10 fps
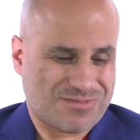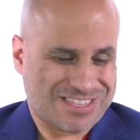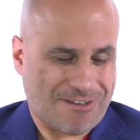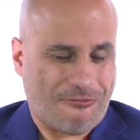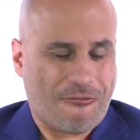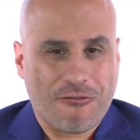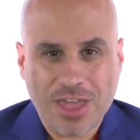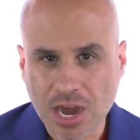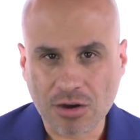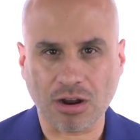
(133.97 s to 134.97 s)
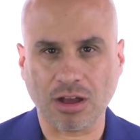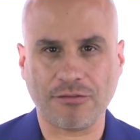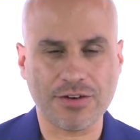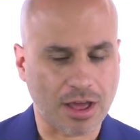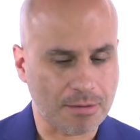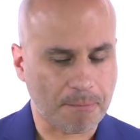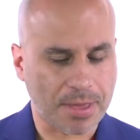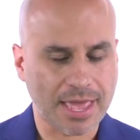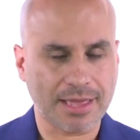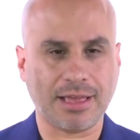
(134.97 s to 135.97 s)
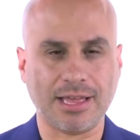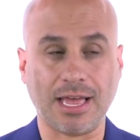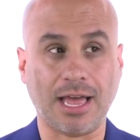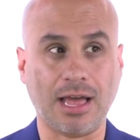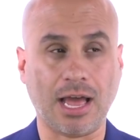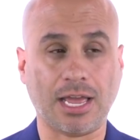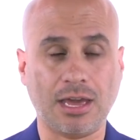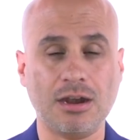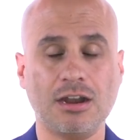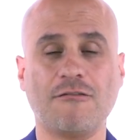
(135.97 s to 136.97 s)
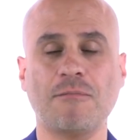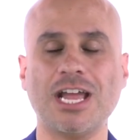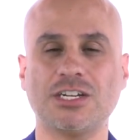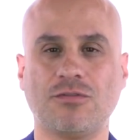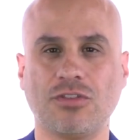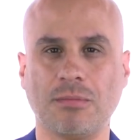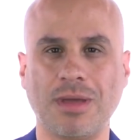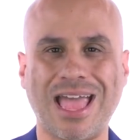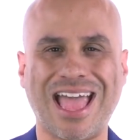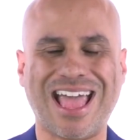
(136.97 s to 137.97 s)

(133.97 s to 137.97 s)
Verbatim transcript: the fear of not being a good enough match for them